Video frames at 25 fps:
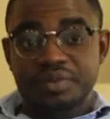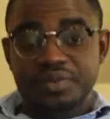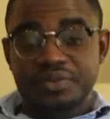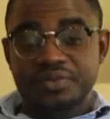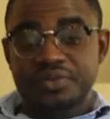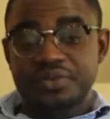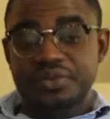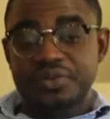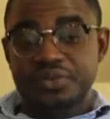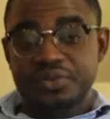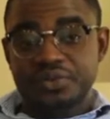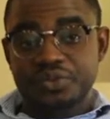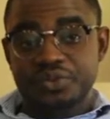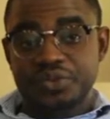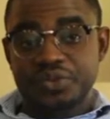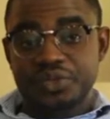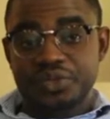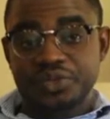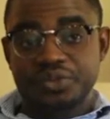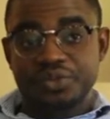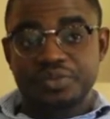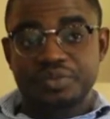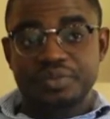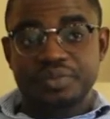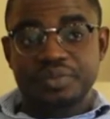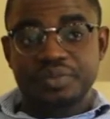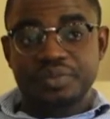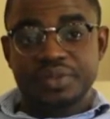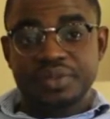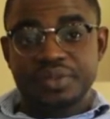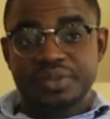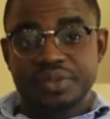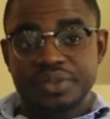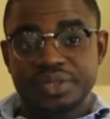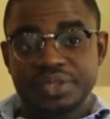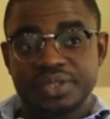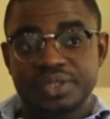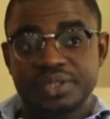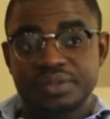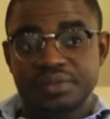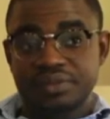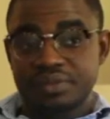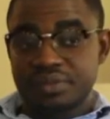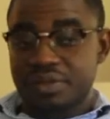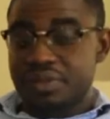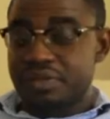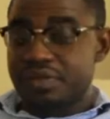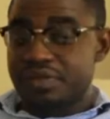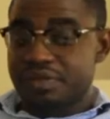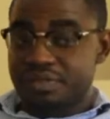before going to Premier College,
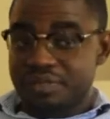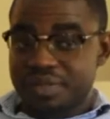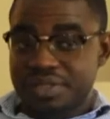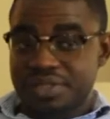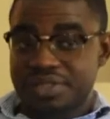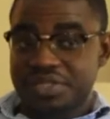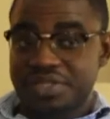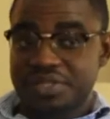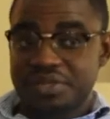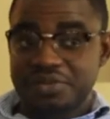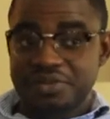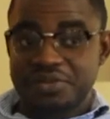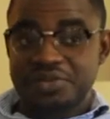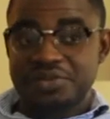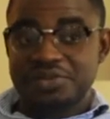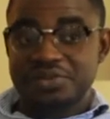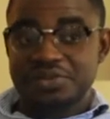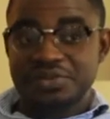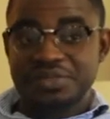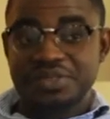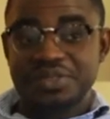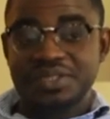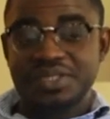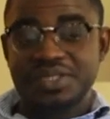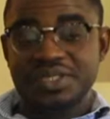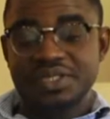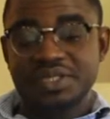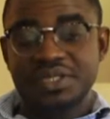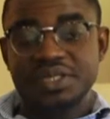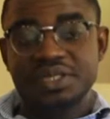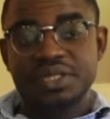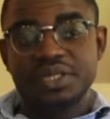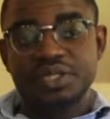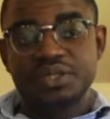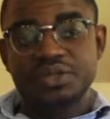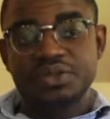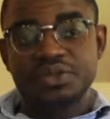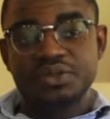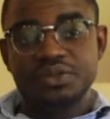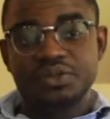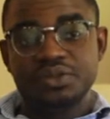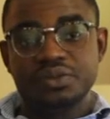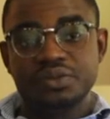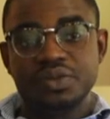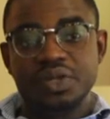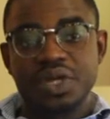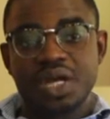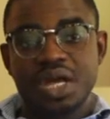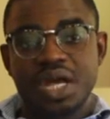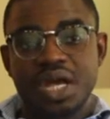one of the best secondary schools too.
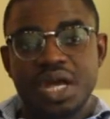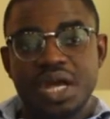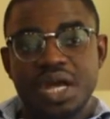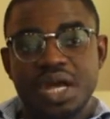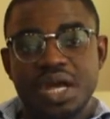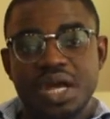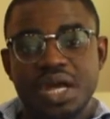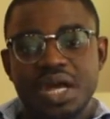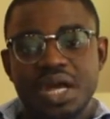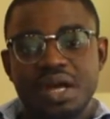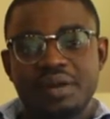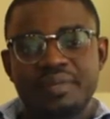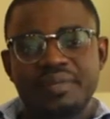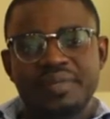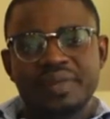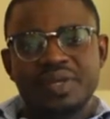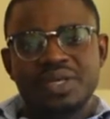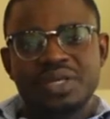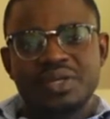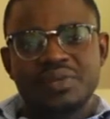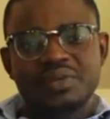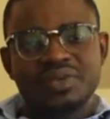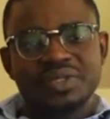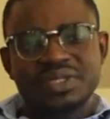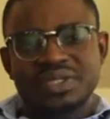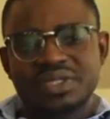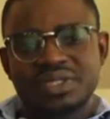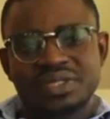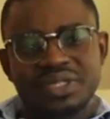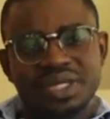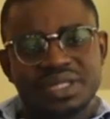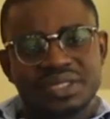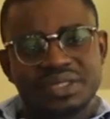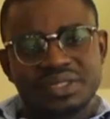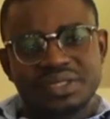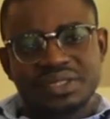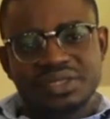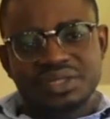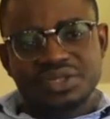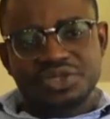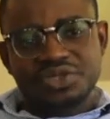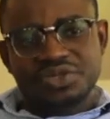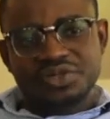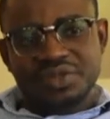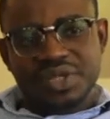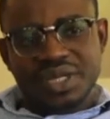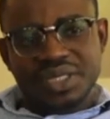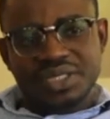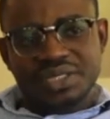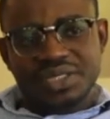He wasn't that
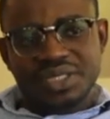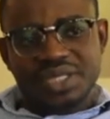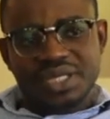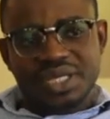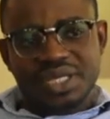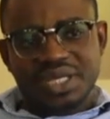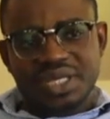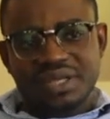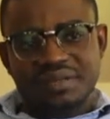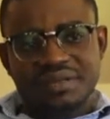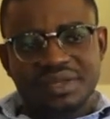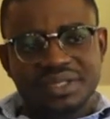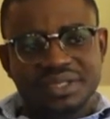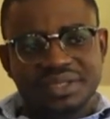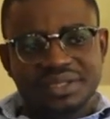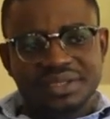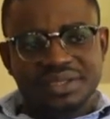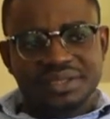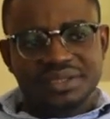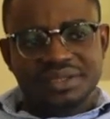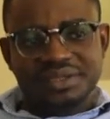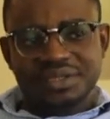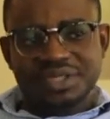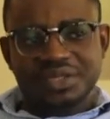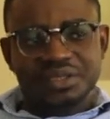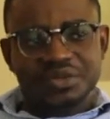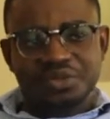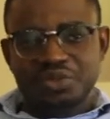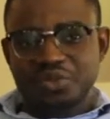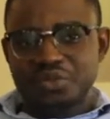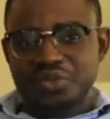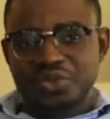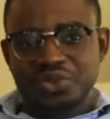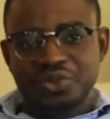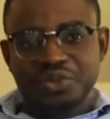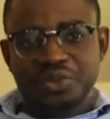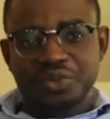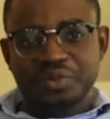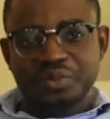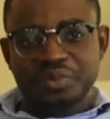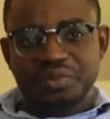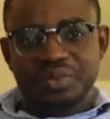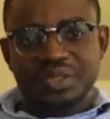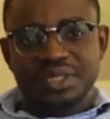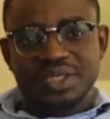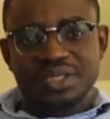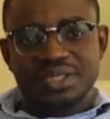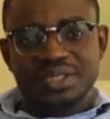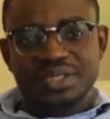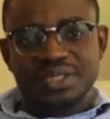strict. He gave us room to
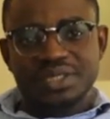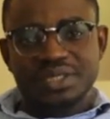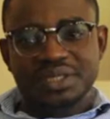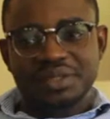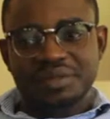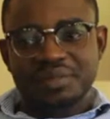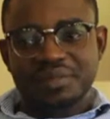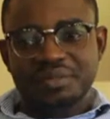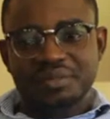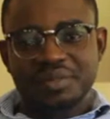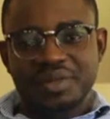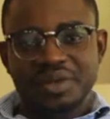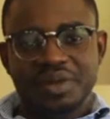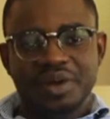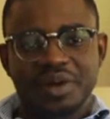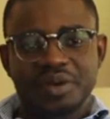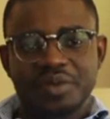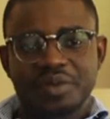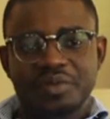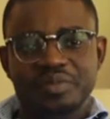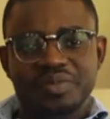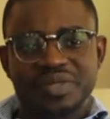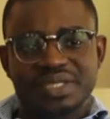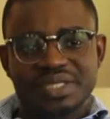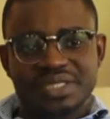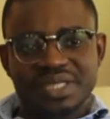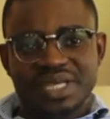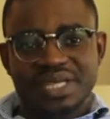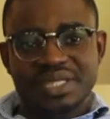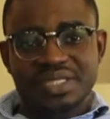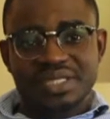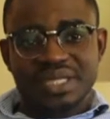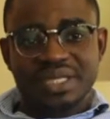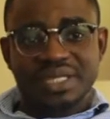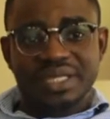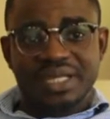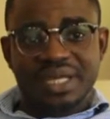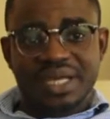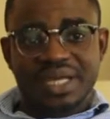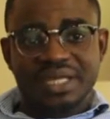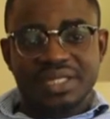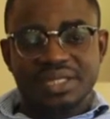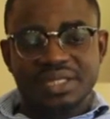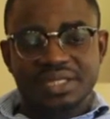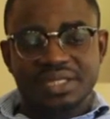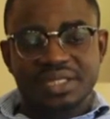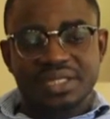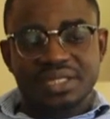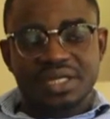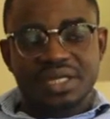operate, made our own mistakes and learned.